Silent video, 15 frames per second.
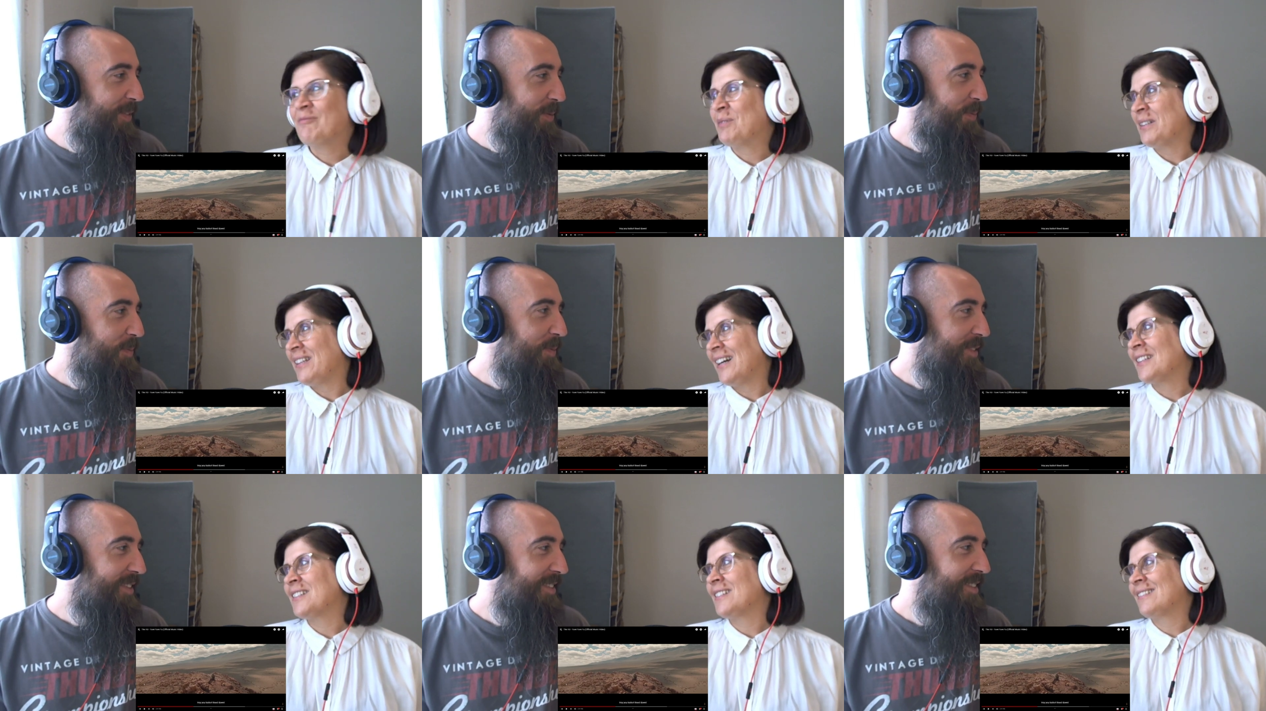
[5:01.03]
Speaker 1: Well,
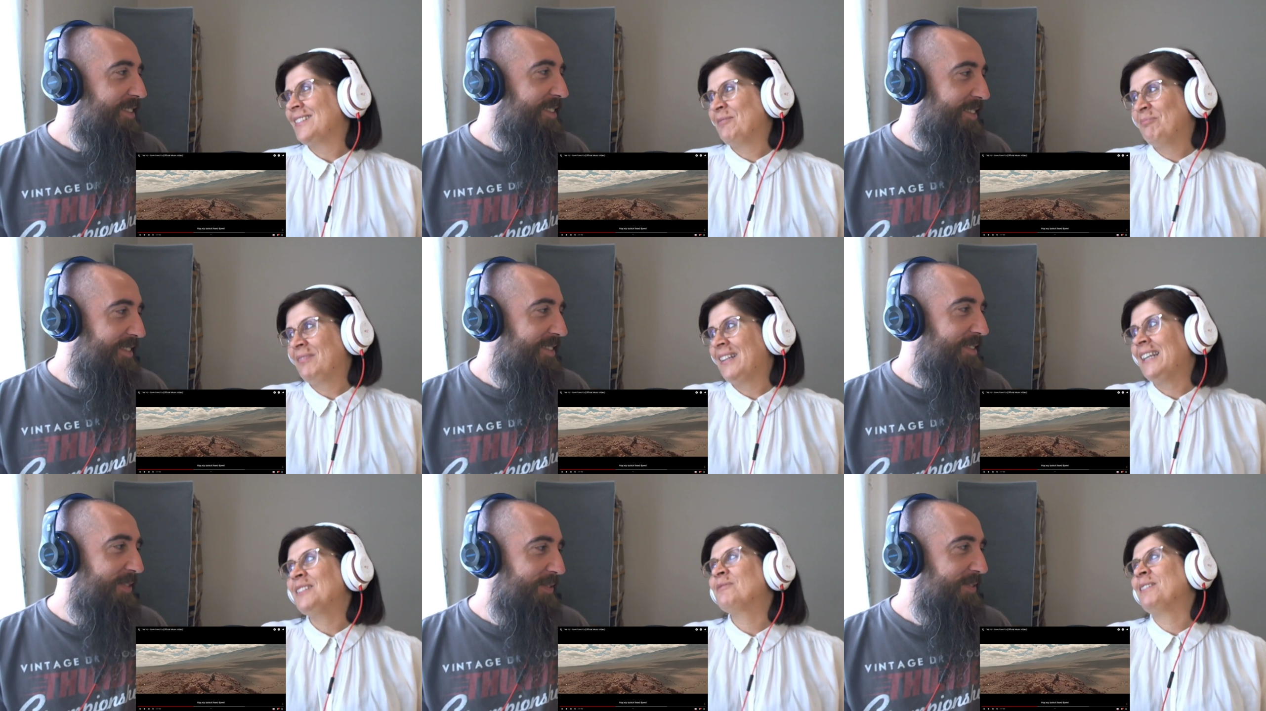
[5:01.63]
that's the
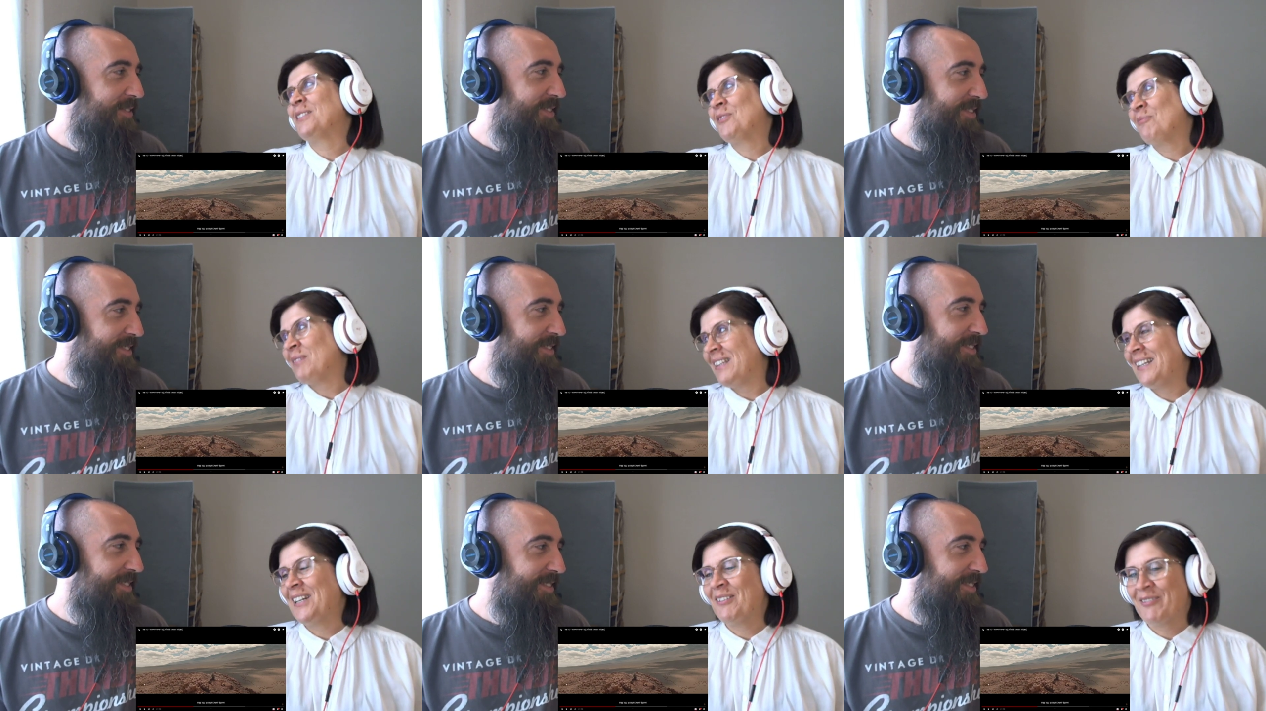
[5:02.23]
that's why
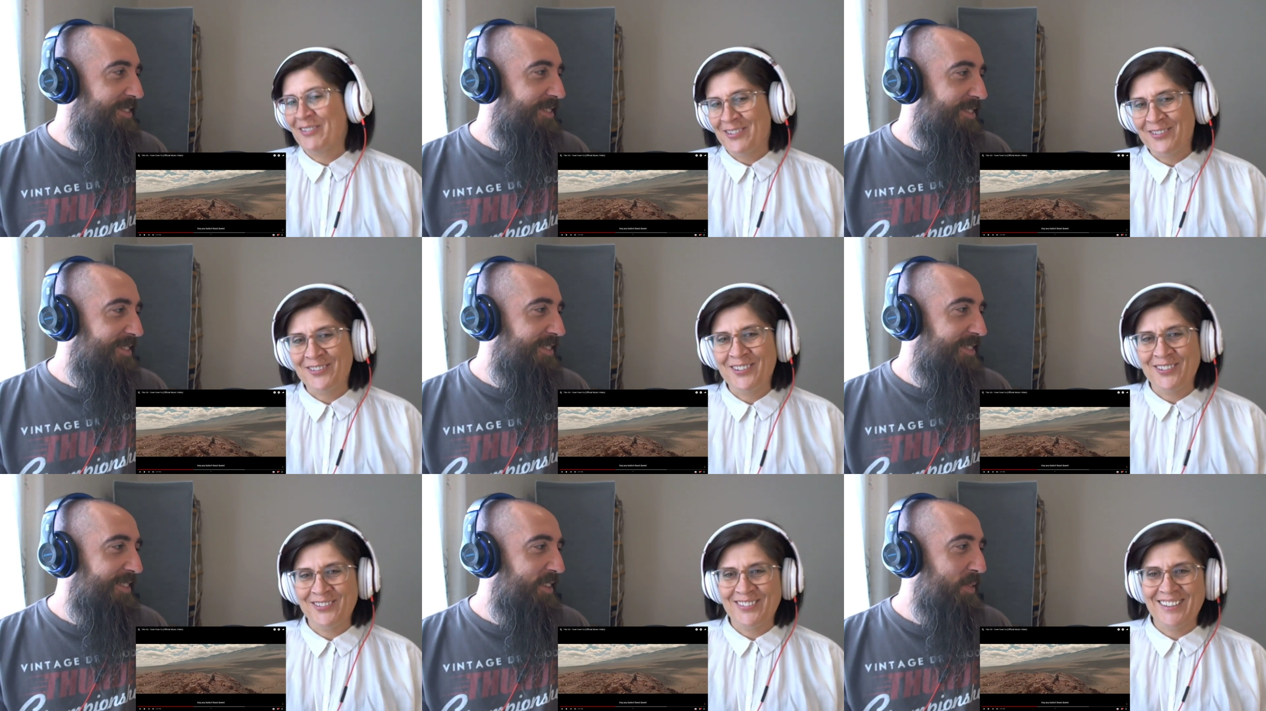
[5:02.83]
Dominika wants to
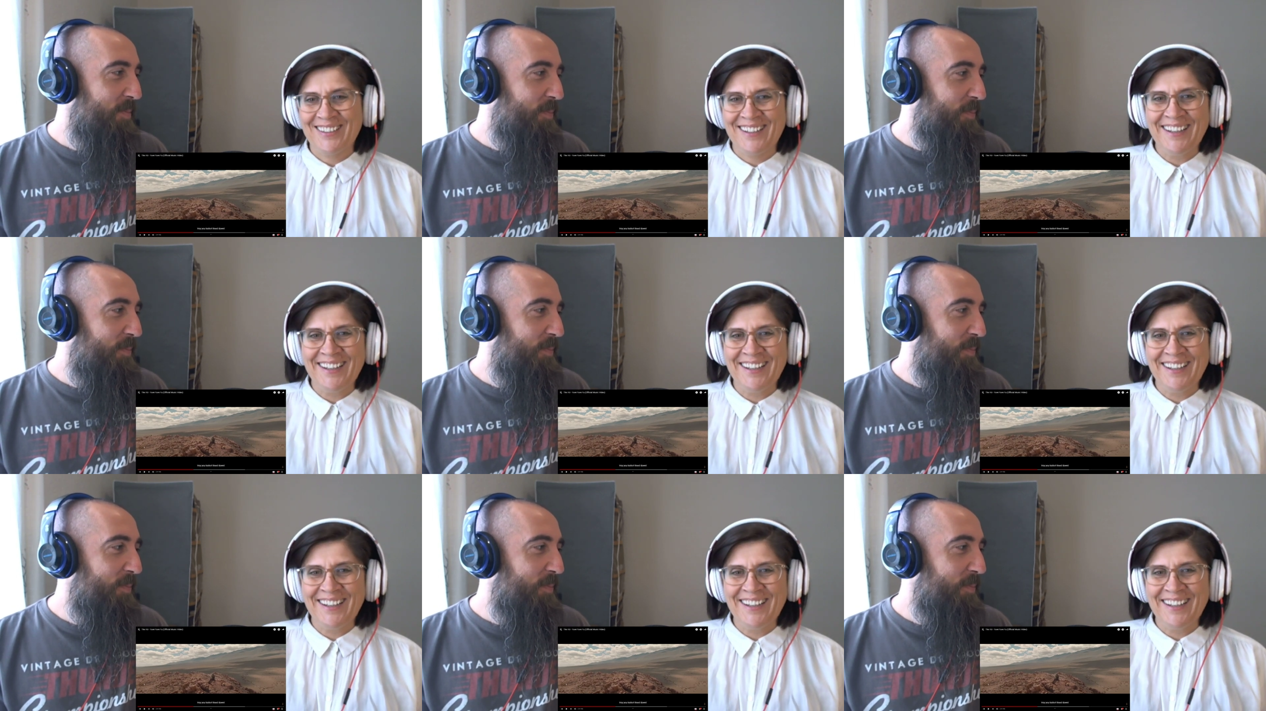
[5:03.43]
go there.